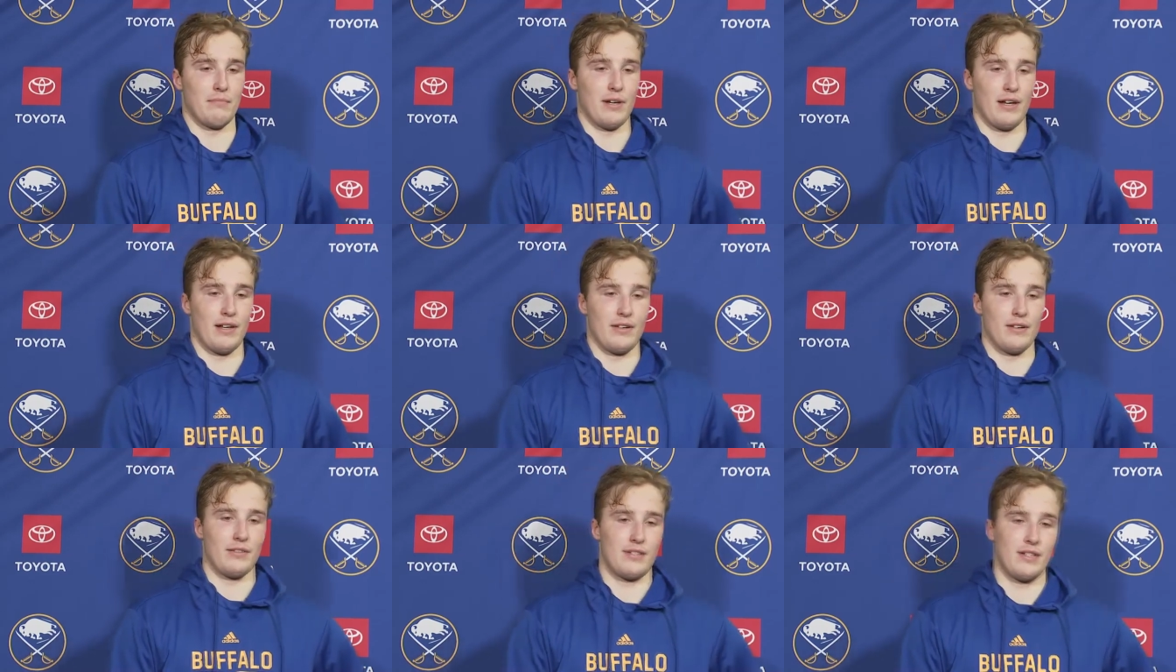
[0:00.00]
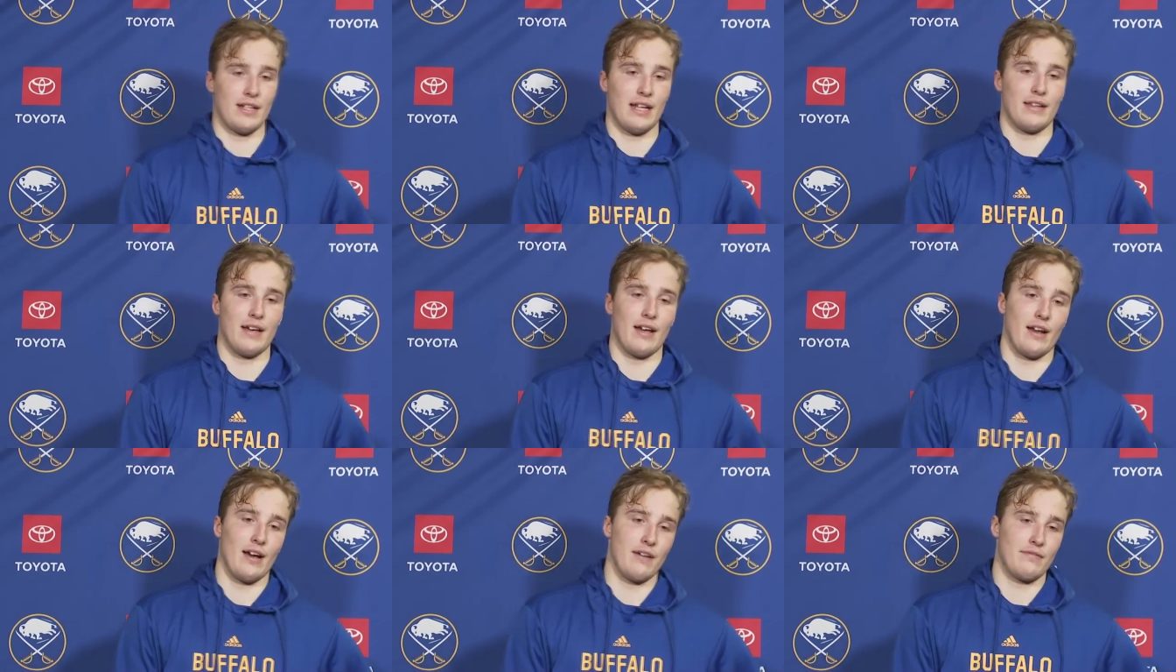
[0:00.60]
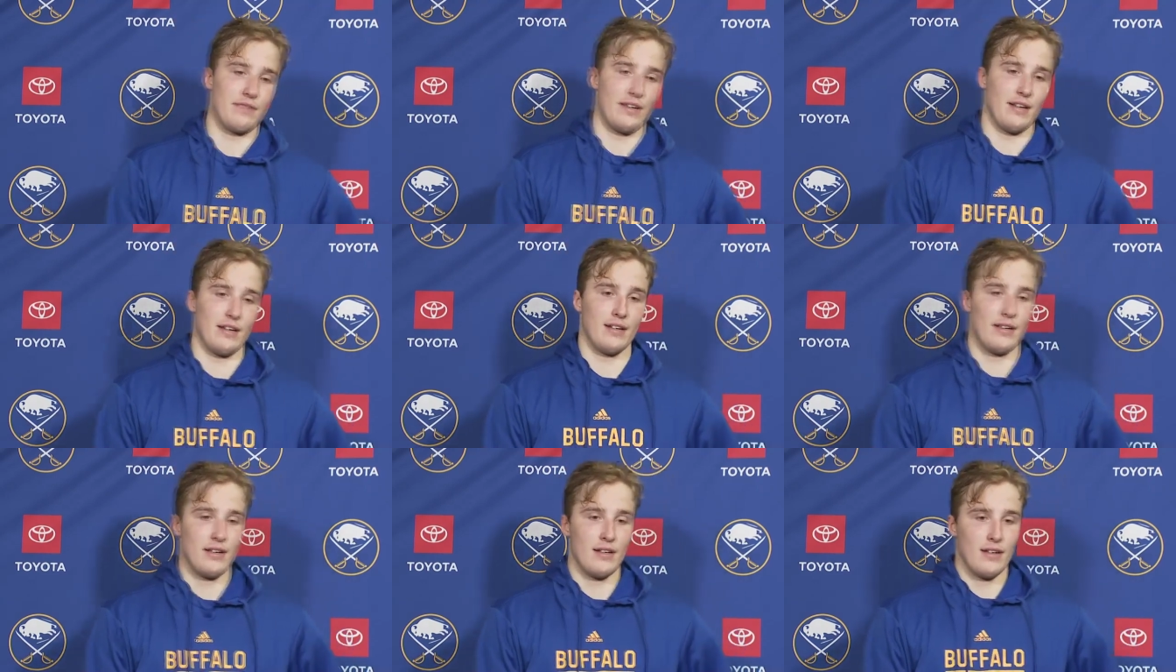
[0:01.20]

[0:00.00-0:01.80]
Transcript: But you don't see that that often, and